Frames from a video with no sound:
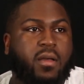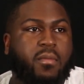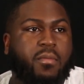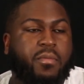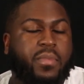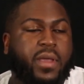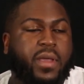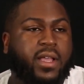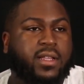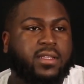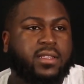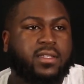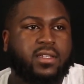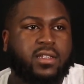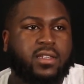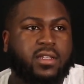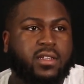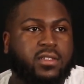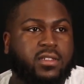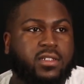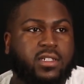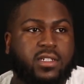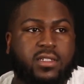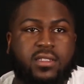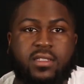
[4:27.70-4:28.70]
back
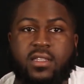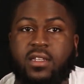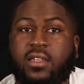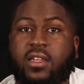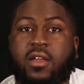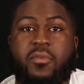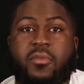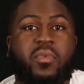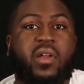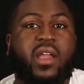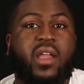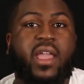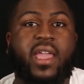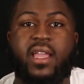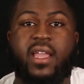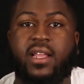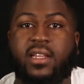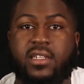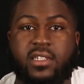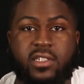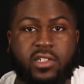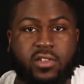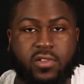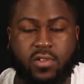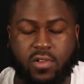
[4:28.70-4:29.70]
to just the number 8
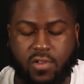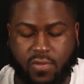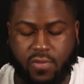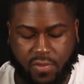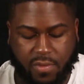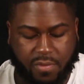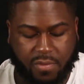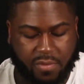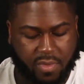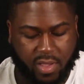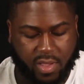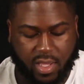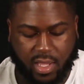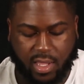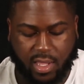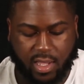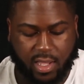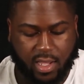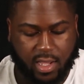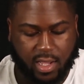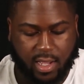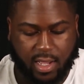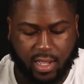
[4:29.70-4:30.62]
in general for me.